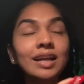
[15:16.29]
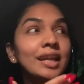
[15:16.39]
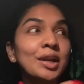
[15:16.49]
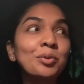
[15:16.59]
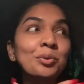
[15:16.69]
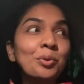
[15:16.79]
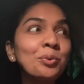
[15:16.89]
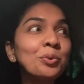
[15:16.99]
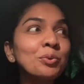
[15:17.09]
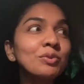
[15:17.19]
that I don't know
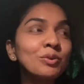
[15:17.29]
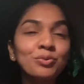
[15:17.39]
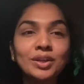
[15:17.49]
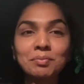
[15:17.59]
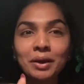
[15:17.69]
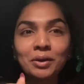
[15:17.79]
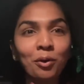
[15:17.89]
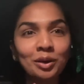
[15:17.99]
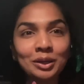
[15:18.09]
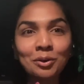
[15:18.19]
who will feed my
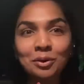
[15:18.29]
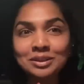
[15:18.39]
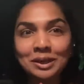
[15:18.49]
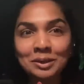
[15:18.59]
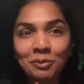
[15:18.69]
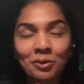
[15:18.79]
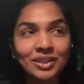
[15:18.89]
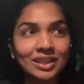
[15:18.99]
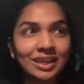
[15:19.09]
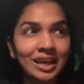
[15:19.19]
colony dogs anymore in
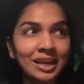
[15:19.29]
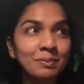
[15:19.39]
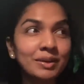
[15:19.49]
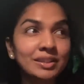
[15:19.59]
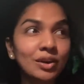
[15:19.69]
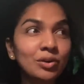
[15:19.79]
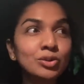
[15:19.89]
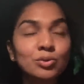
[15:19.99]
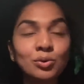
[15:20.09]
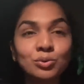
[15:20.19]
the night, because I got
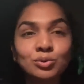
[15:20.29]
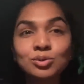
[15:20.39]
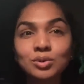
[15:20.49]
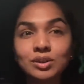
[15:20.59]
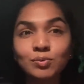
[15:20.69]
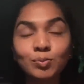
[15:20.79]
so used to it,